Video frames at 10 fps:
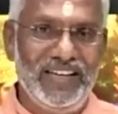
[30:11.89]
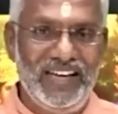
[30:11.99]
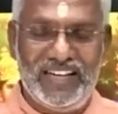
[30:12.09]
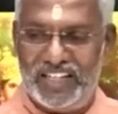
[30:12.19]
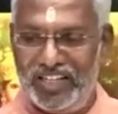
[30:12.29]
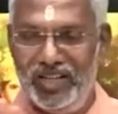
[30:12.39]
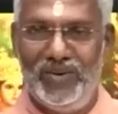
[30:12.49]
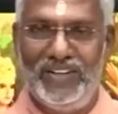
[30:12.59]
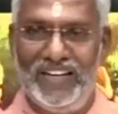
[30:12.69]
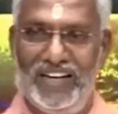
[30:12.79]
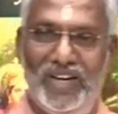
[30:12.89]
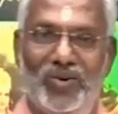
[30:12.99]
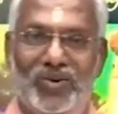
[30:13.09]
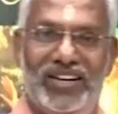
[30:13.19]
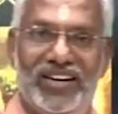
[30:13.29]
Hey Krishna, you are telling
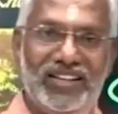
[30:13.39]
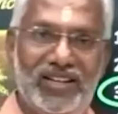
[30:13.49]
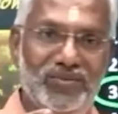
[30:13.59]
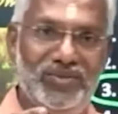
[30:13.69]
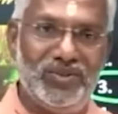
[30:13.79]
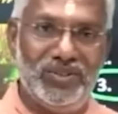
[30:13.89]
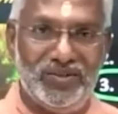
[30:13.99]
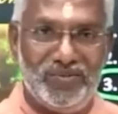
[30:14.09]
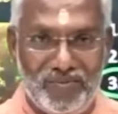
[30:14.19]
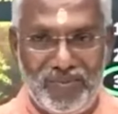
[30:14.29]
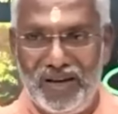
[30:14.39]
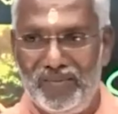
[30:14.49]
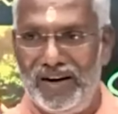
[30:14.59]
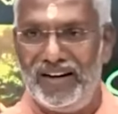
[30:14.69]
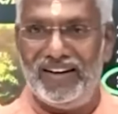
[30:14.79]
how to kill them. So in my
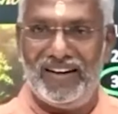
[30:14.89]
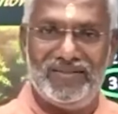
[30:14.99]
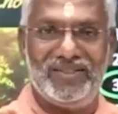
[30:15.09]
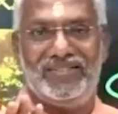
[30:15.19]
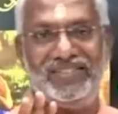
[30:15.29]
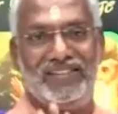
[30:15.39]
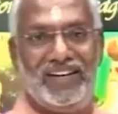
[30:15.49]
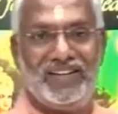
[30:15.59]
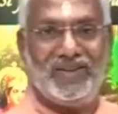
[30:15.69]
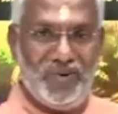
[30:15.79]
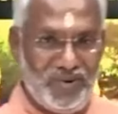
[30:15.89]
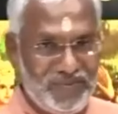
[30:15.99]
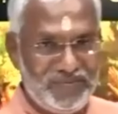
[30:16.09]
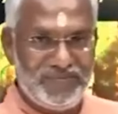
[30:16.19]
mind, it's not good.